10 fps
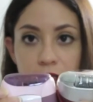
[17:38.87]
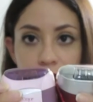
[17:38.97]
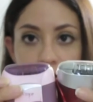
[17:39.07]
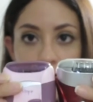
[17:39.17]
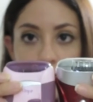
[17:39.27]

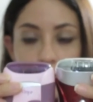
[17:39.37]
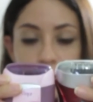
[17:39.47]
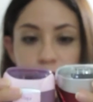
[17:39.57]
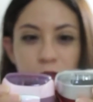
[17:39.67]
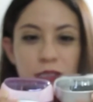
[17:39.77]
is not
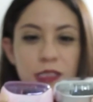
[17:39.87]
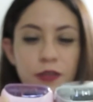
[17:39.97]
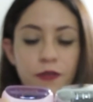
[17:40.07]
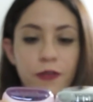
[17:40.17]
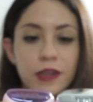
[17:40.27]
much of a
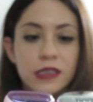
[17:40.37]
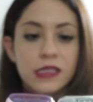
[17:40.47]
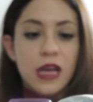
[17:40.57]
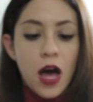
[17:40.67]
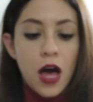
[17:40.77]
difference.